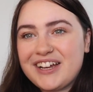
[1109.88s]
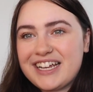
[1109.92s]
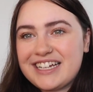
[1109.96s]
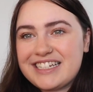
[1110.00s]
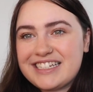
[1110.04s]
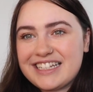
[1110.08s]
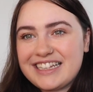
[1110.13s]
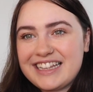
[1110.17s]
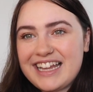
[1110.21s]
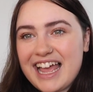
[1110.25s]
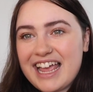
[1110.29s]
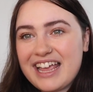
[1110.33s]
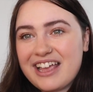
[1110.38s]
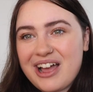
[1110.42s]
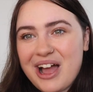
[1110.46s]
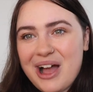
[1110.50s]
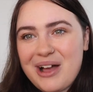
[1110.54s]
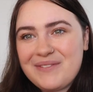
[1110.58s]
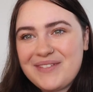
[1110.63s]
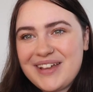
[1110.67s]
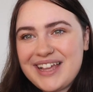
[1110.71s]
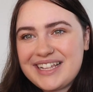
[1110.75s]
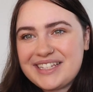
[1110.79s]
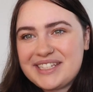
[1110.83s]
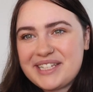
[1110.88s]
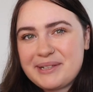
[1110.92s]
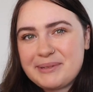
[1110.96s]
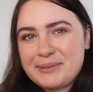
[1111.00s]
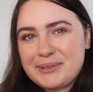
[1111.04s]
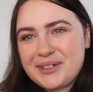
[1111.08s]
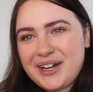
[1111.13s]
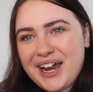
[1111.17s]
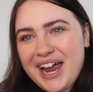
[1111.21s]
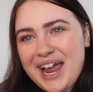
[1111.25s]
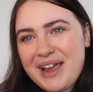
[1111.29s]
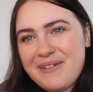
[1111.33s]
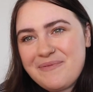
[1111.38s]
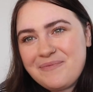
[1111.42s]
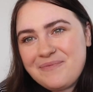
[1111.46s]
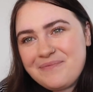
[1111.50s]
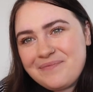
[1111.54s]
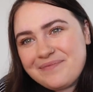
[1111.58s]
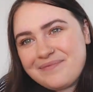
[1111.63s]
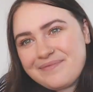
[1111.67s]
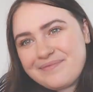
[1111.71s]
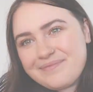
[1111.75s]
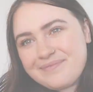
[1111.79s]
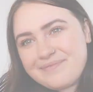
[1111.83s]
forget to like, comment, and
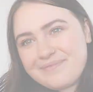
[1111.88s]
subscribe.